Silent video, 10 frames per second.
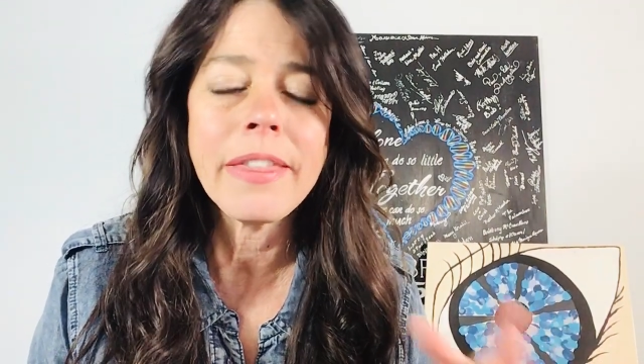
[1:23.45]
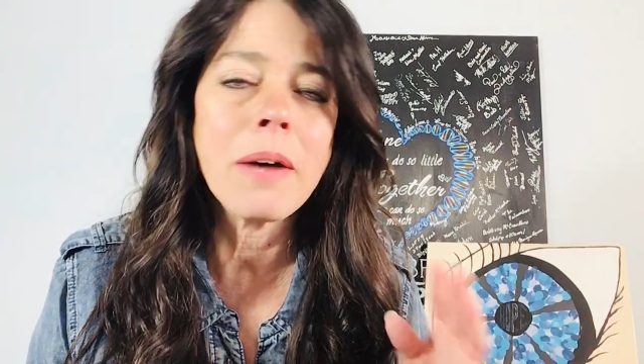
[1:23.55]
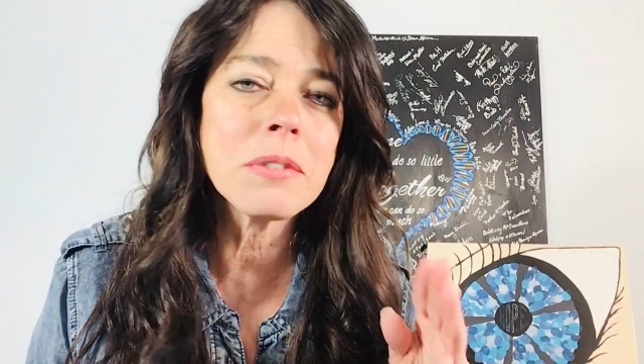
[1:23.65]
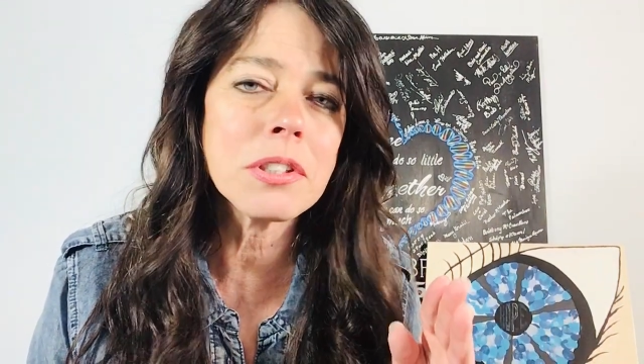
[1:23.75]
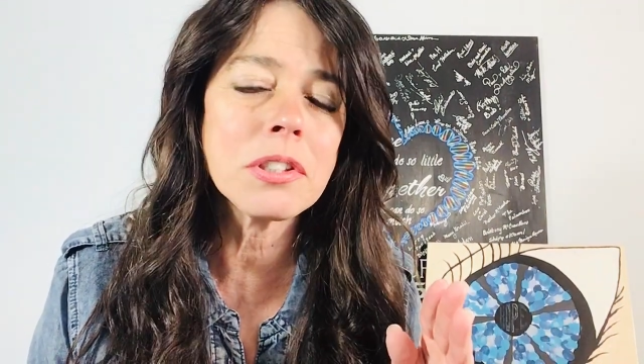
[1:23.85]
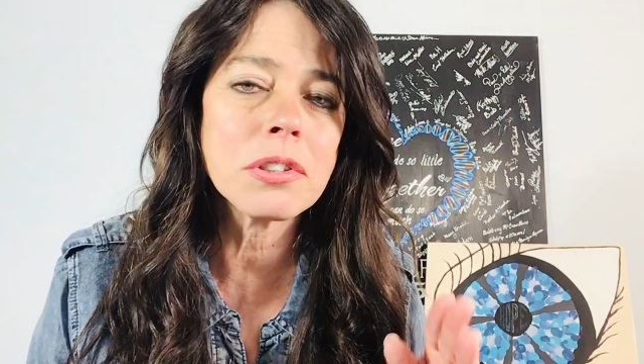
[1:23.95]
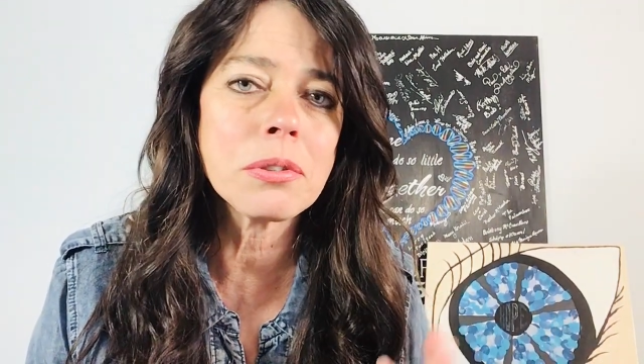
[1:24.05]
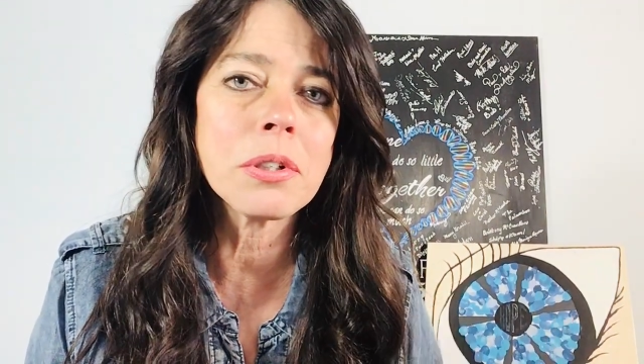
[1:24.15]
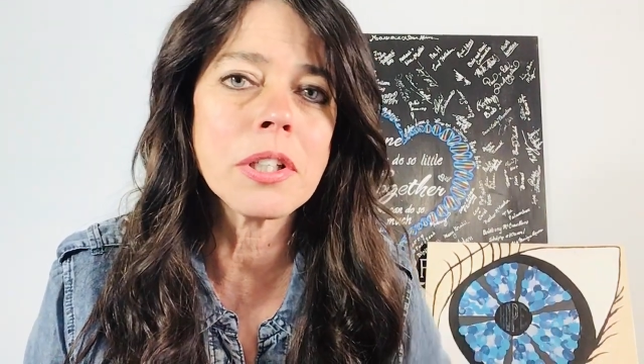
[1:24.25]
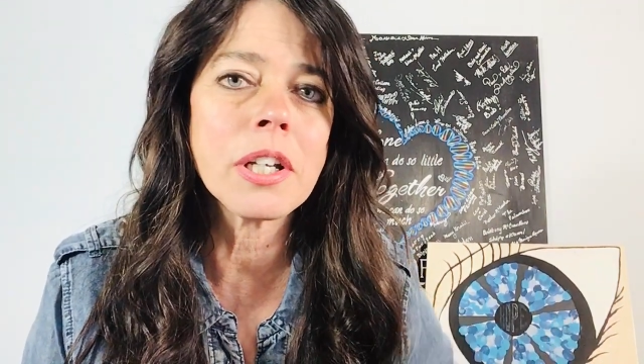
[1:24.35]
That was the
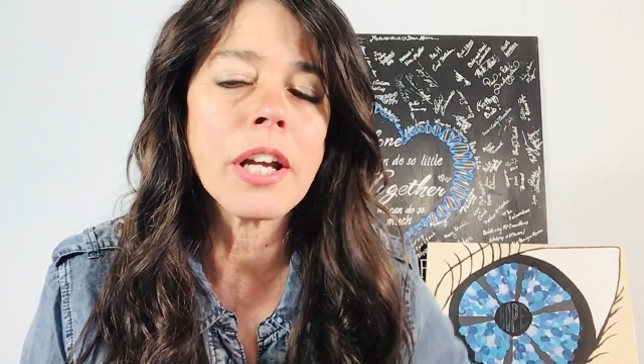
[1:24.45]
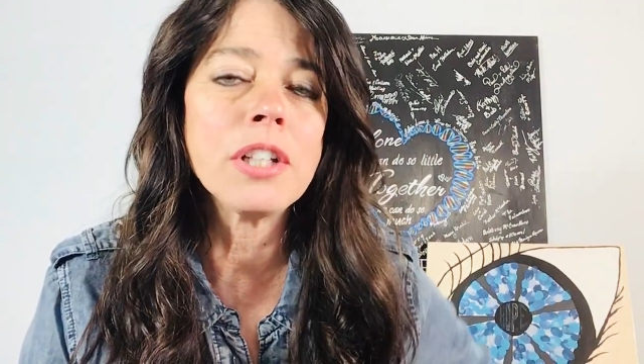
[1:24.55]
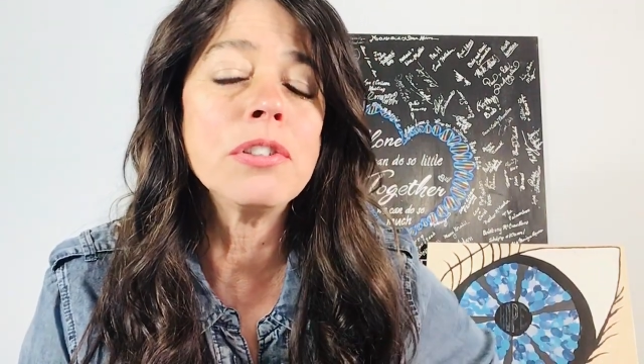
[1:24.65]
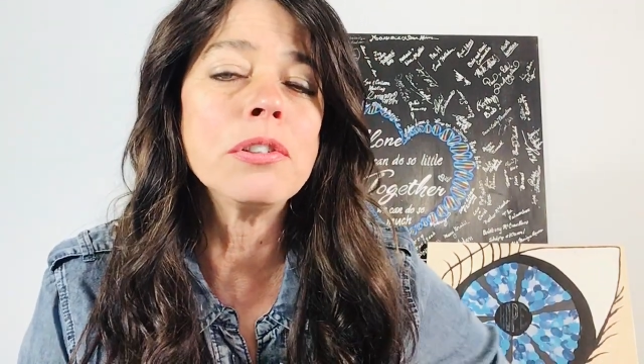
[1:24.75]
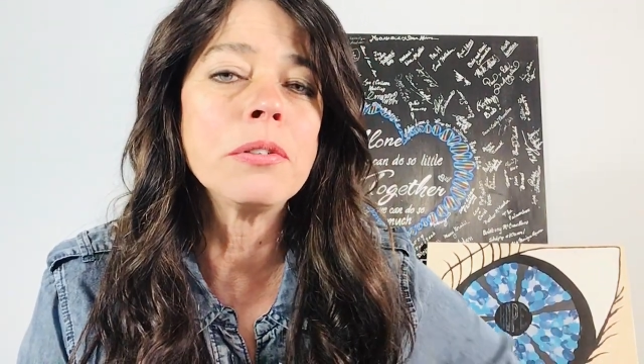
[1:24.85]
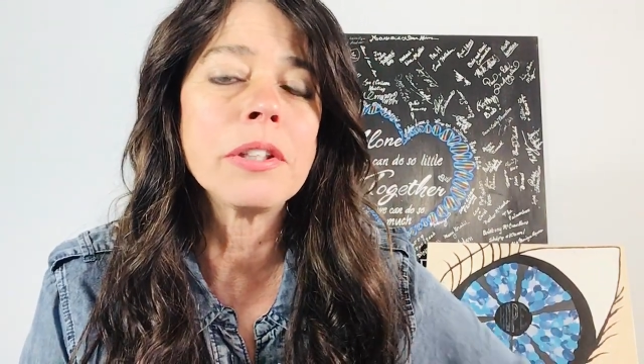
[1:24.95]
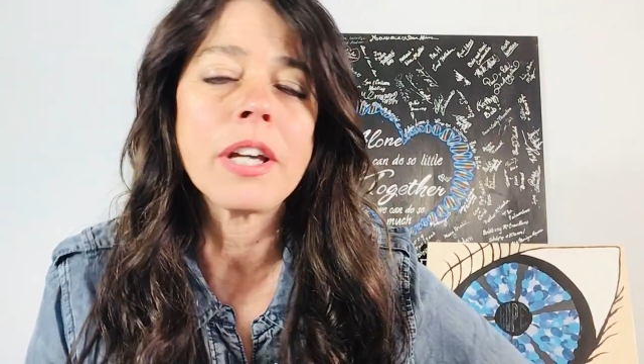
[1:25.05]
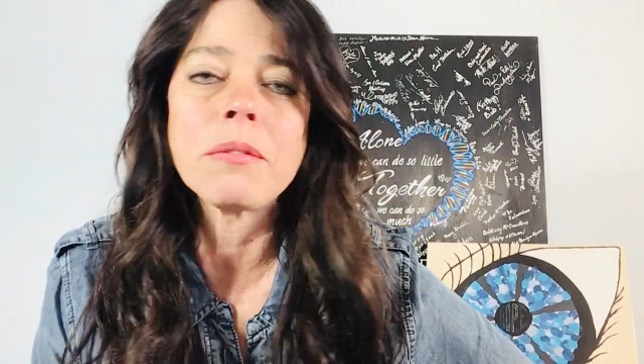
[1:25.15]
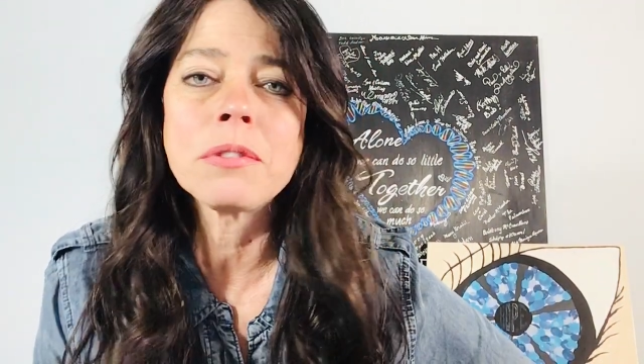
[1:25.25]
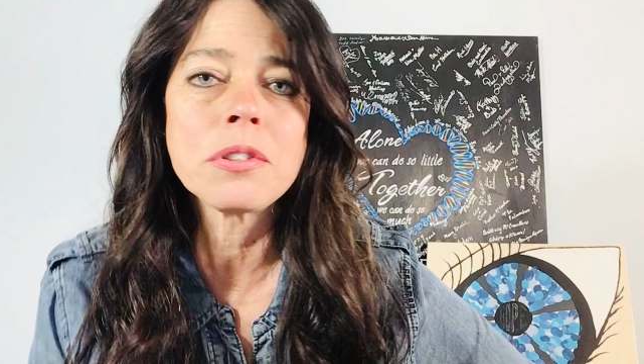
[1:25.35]
story that I knew, and
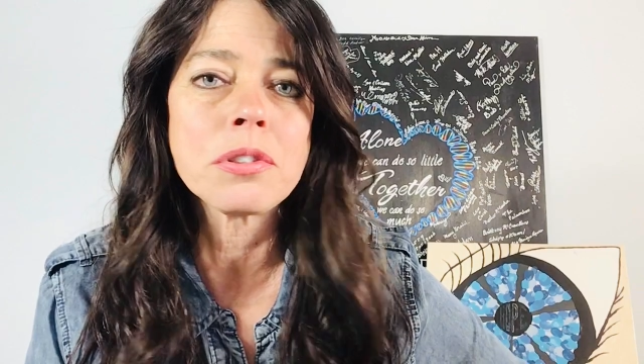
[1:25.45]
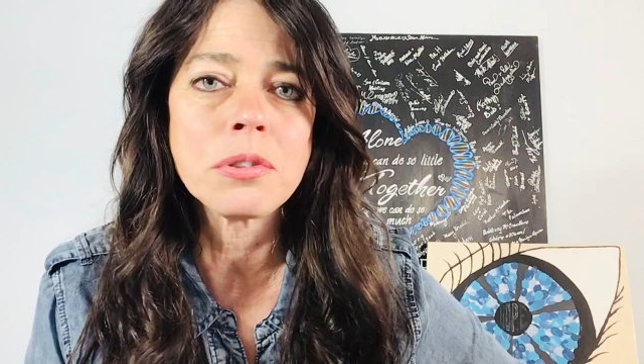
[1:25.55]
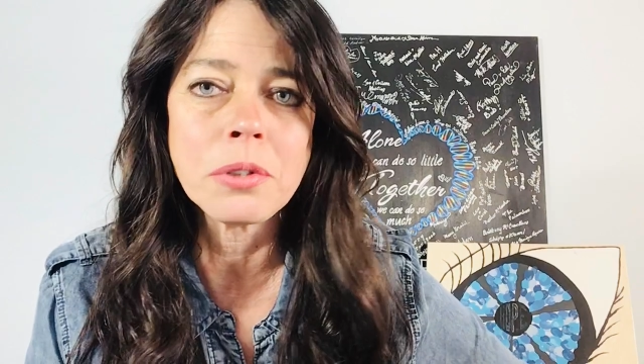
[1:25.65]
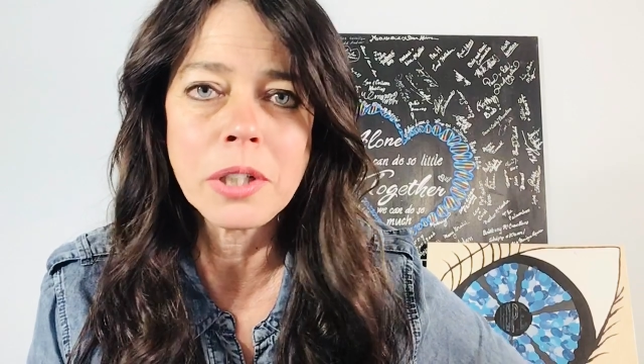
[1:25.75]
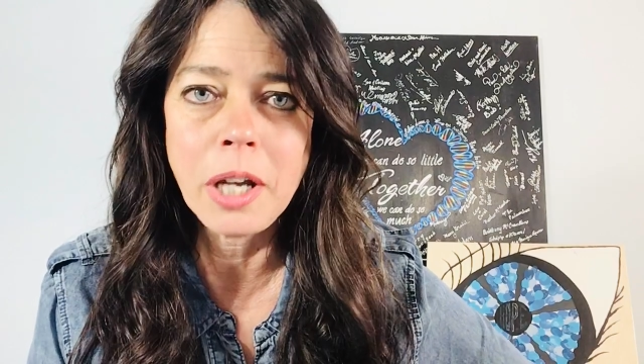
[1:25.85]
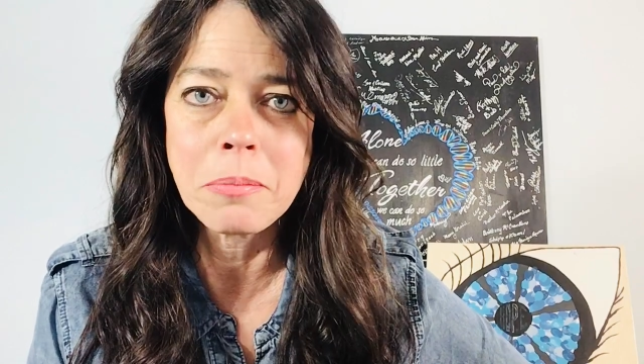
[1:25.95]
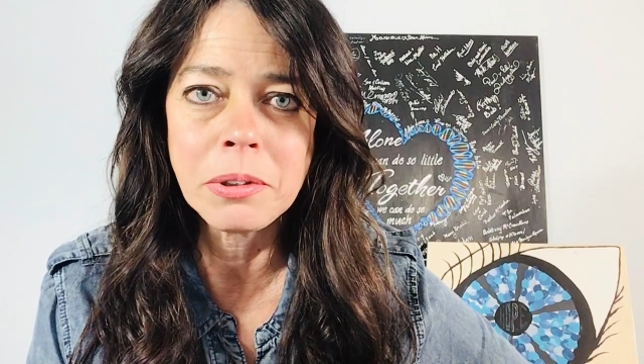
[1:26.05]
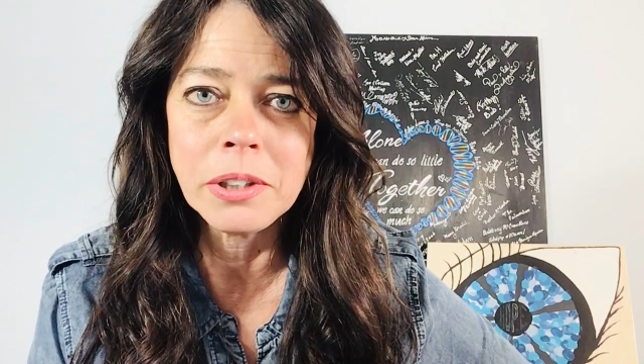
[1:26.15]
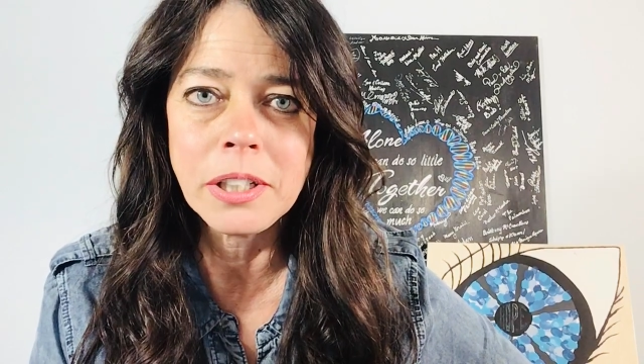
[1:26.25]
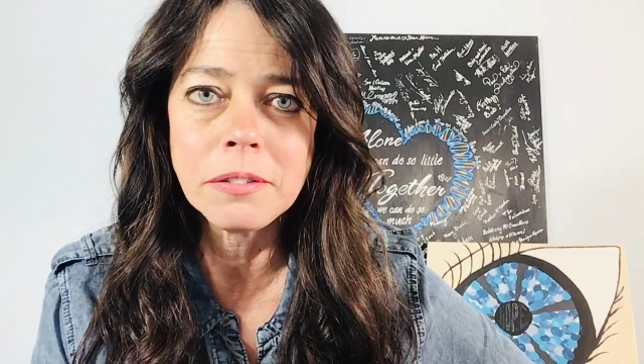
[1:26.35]
that was the story I
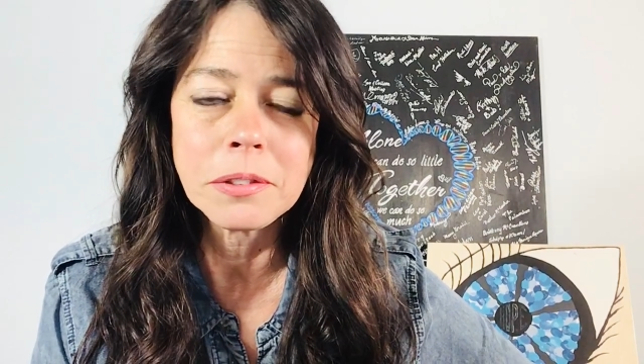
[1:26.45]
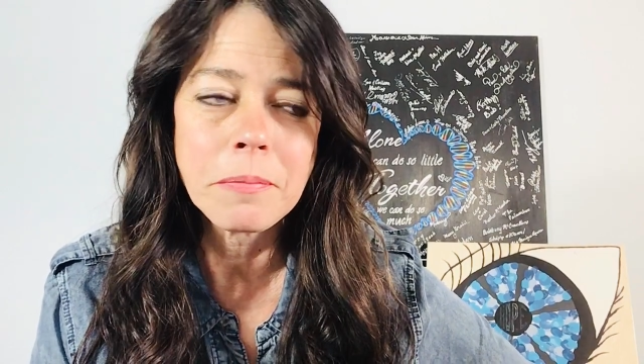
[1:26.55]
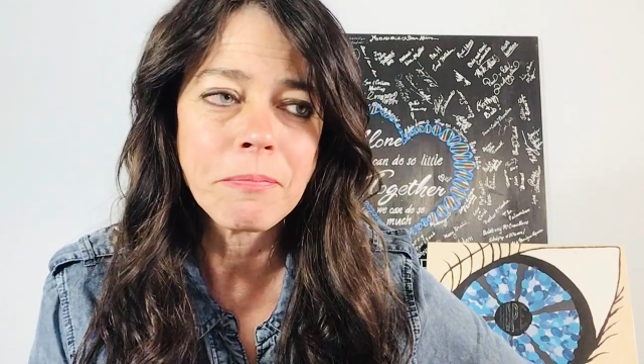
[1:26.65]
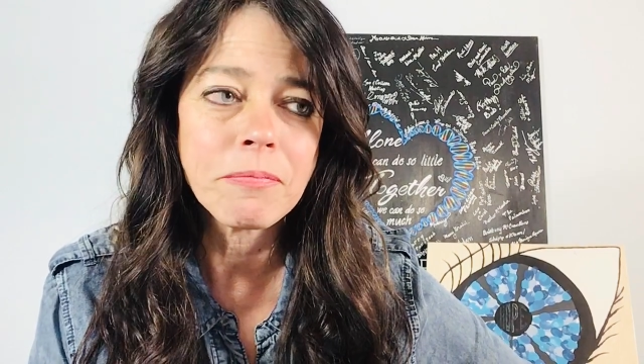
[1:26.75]
believed.